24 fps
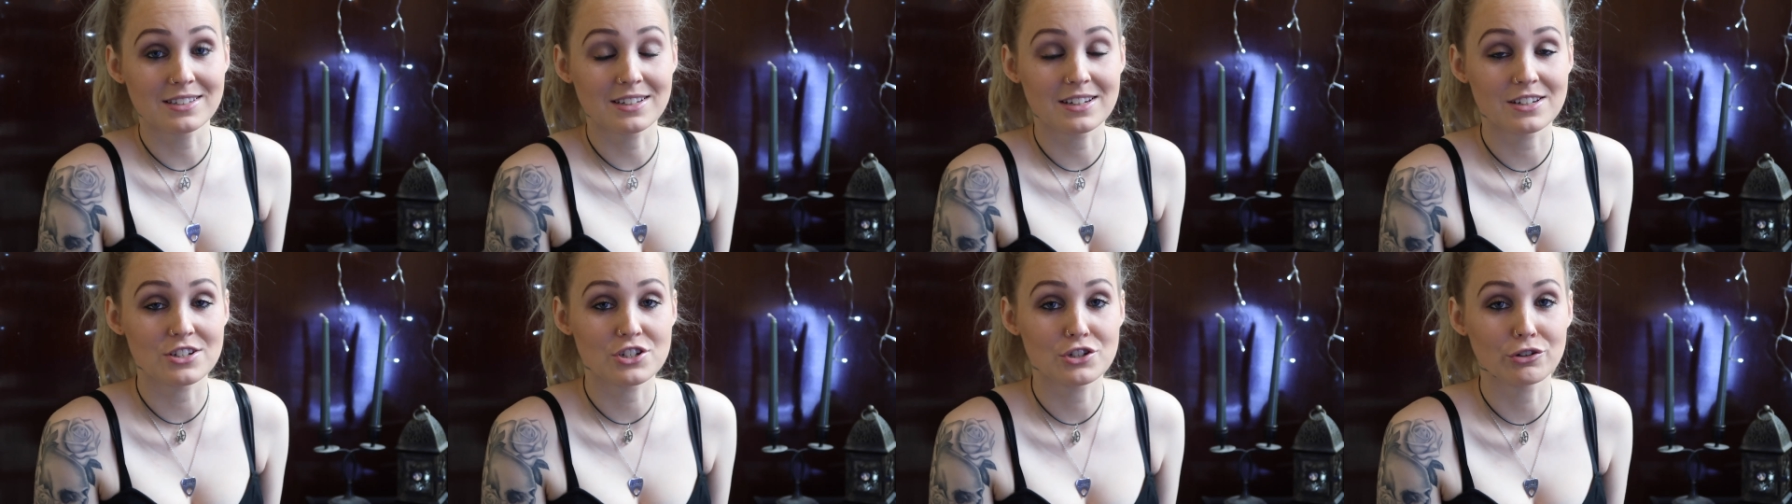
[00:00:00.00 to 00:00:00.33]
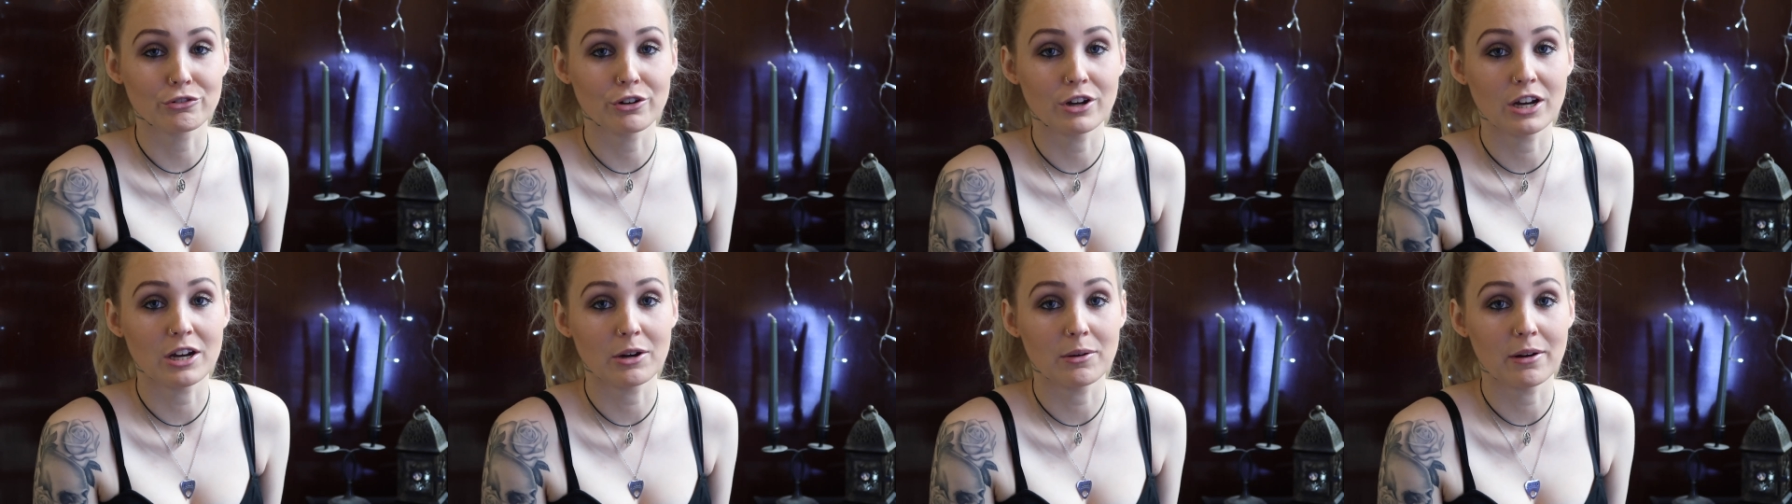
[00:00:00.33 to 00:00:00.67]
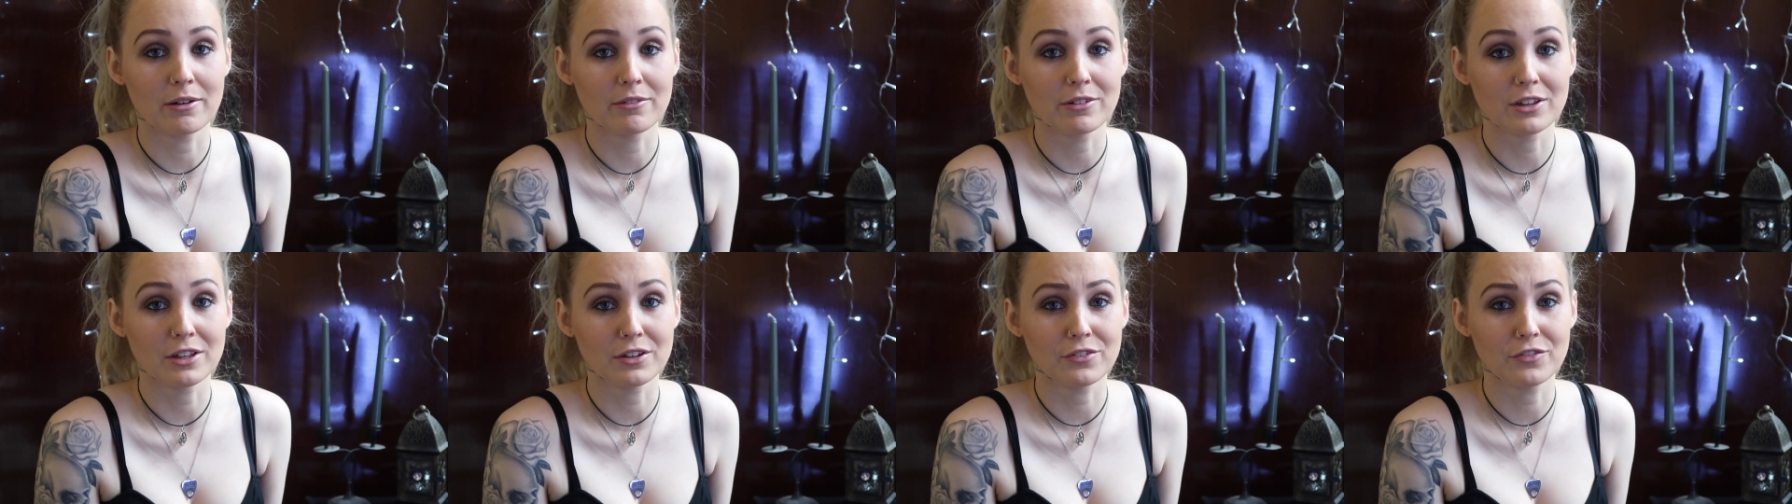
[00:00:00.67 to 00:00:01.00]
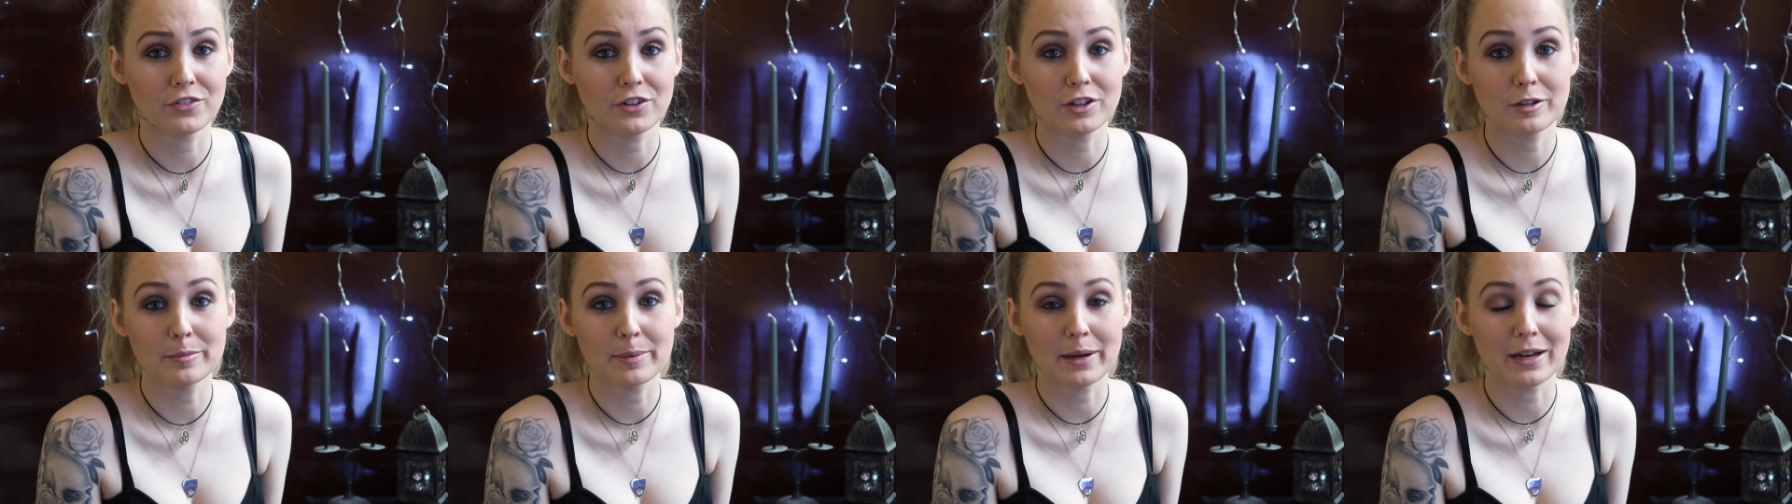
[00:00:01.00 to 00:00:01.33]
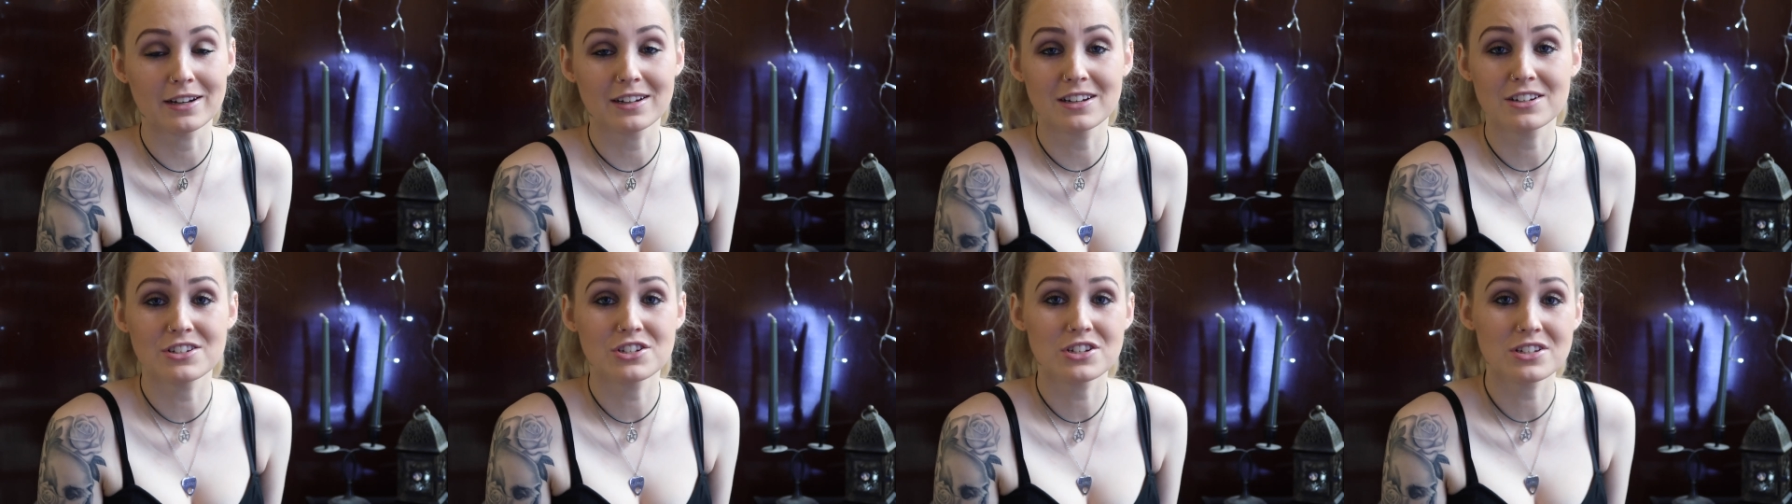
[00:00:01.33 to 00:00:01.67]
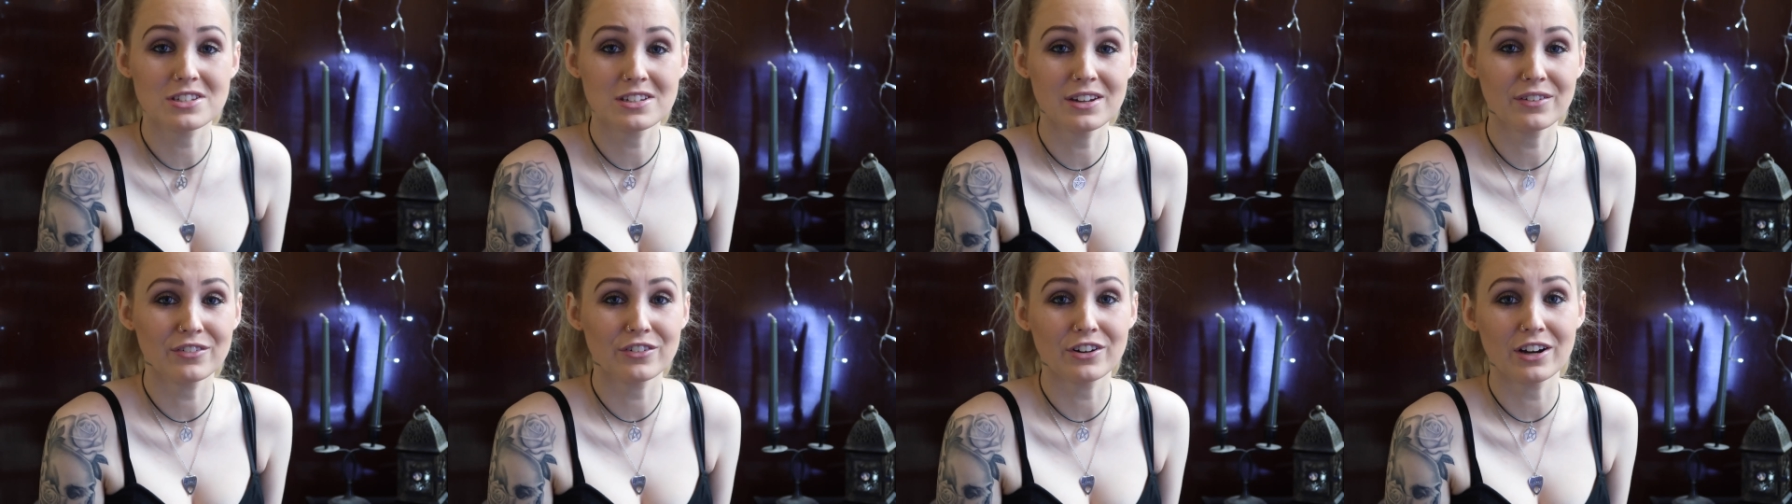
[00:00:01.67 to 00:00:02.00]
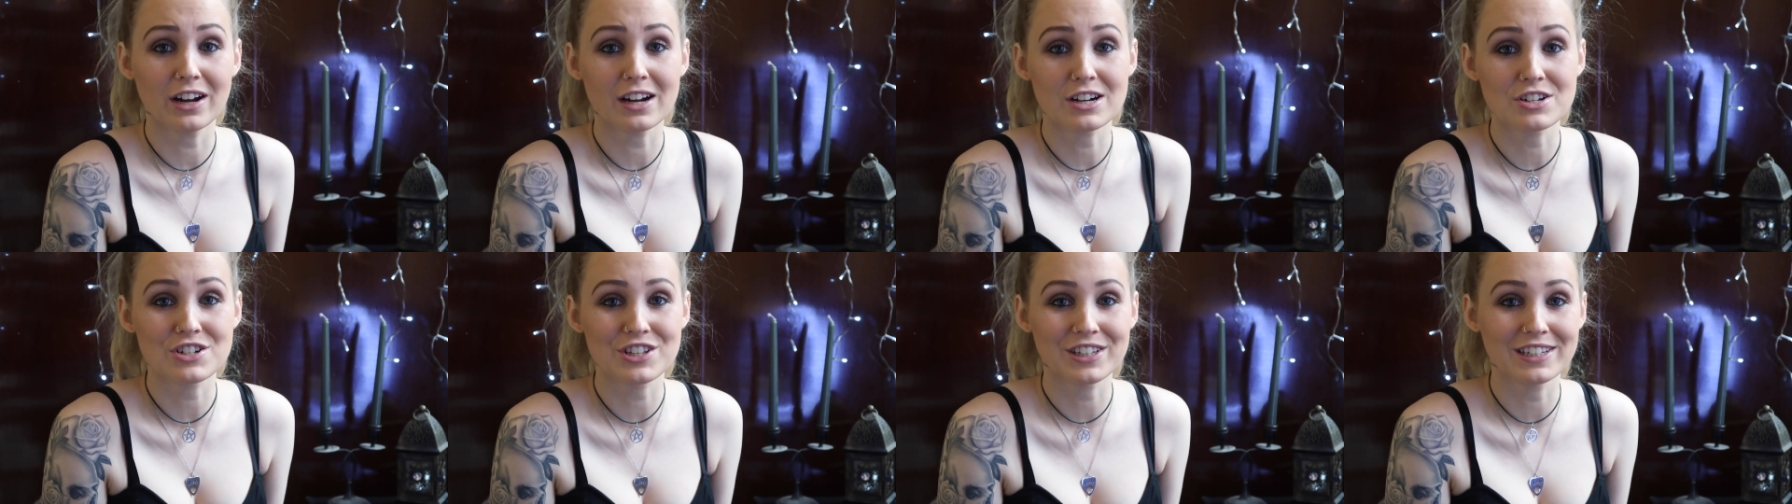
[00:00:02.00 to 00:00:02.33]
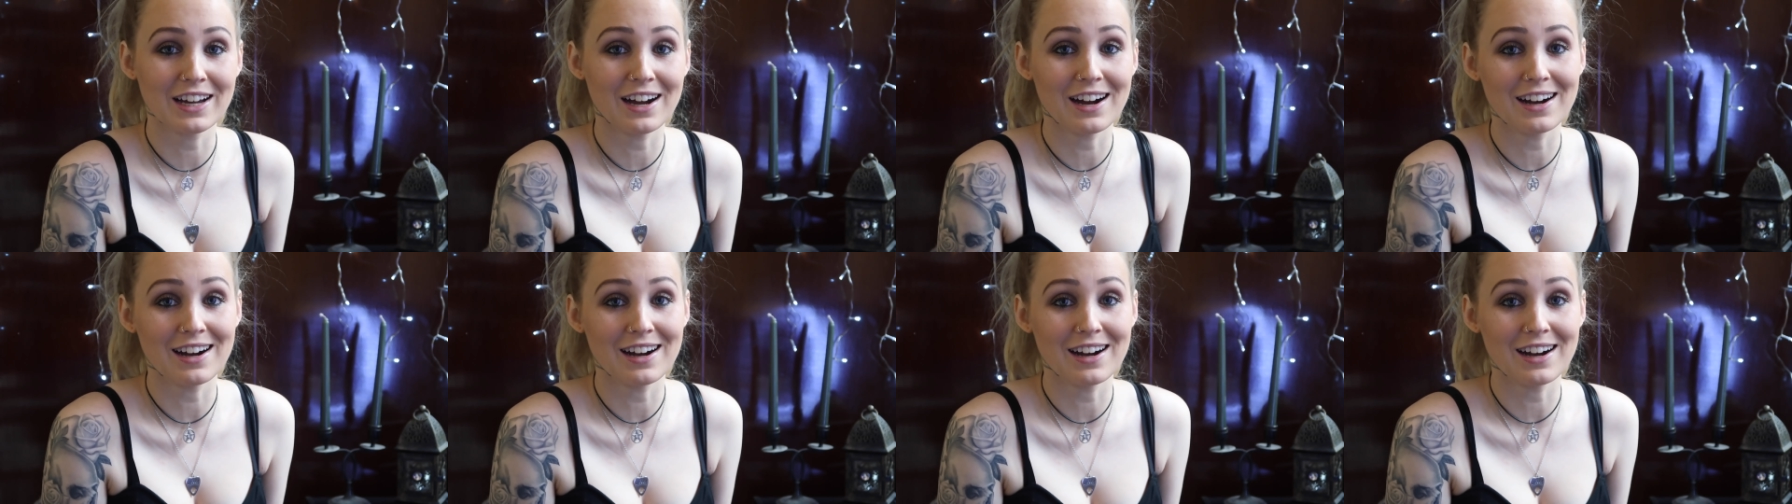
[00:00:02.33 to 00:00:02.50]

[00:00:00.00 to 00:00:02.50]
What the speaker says: because she'll know how I really feel about it, because she's never actually